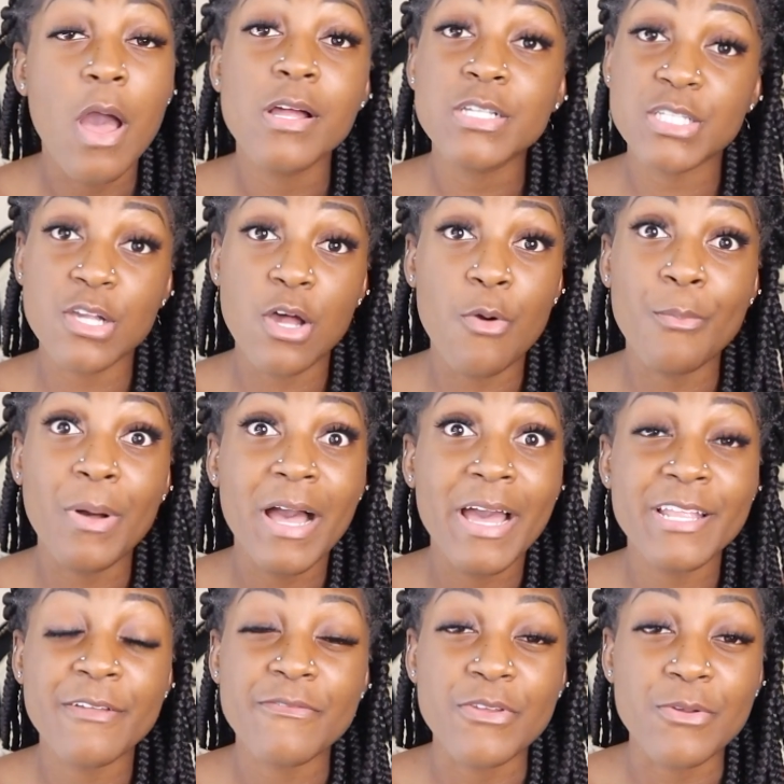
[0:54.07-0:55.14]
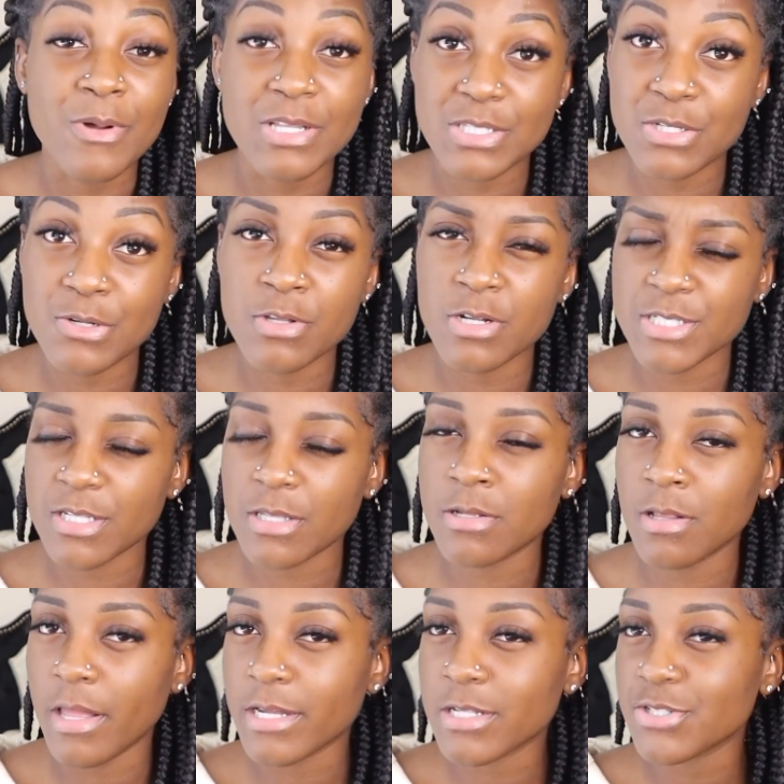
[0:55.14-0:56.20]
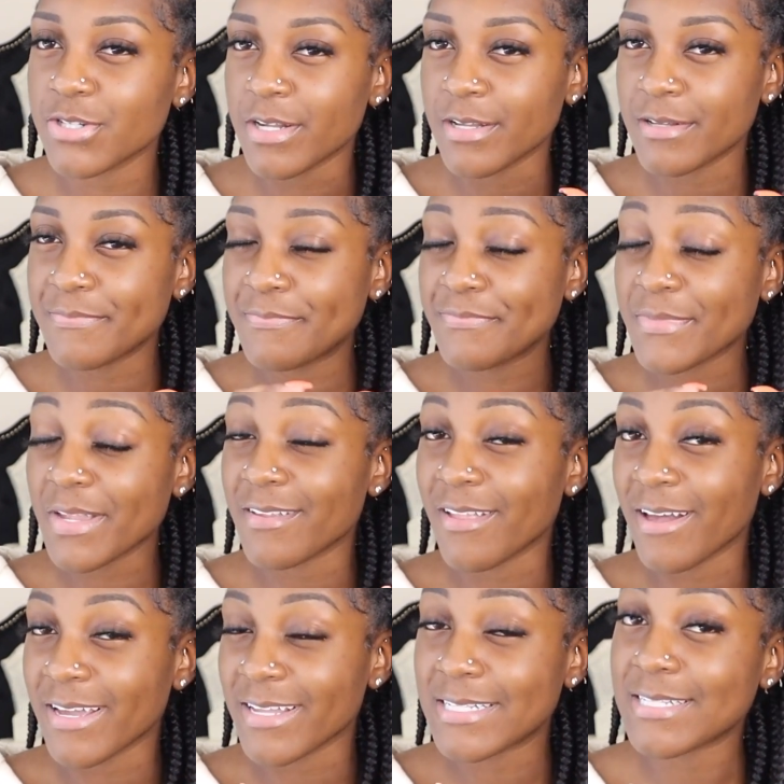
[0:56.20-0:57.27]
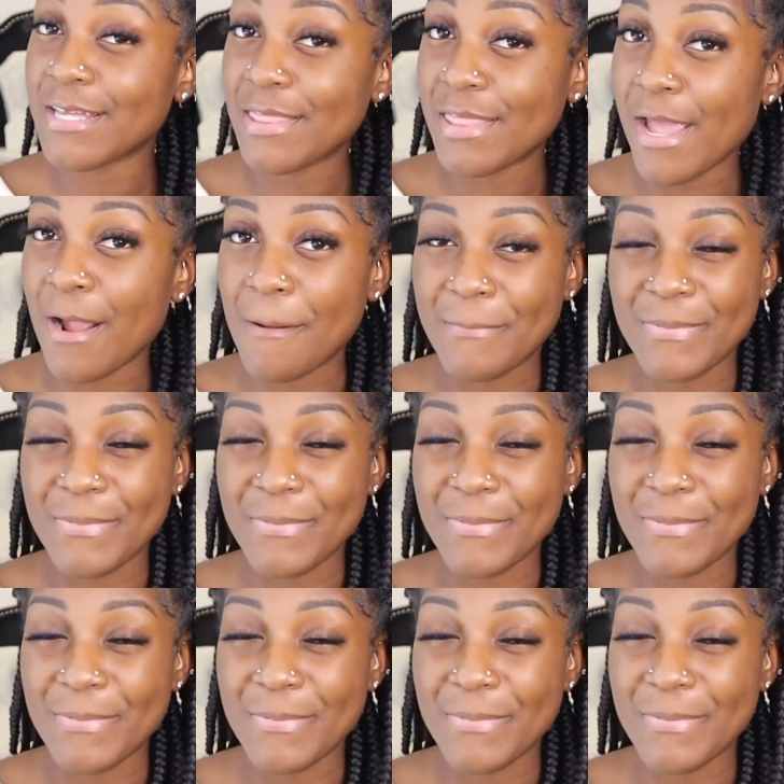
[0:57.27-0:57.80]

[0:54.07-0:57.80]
So buy it if you want to. There's a little extra nuggets in there,